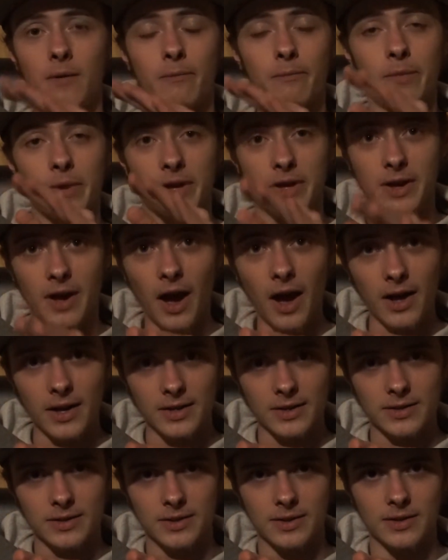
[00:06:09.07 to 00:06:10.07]

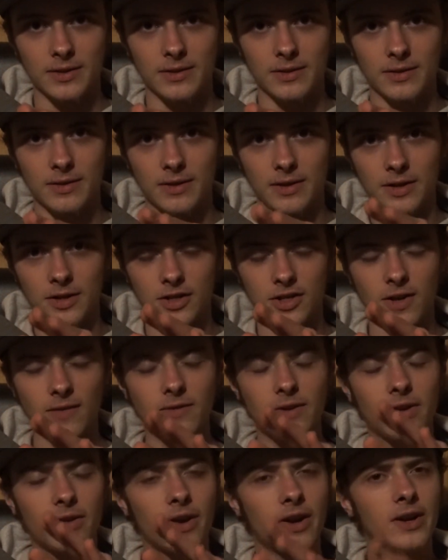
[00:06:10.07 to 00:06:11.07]
Because it shoved
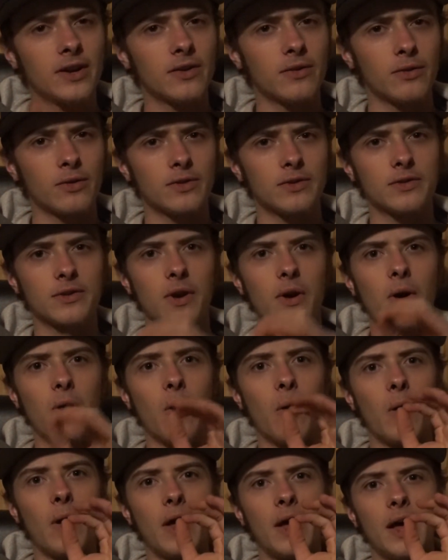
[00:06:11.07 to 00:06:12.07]
it right into its
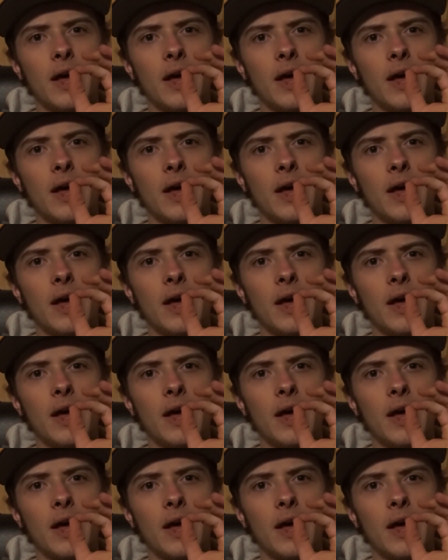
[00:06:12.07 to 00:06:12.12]
skull,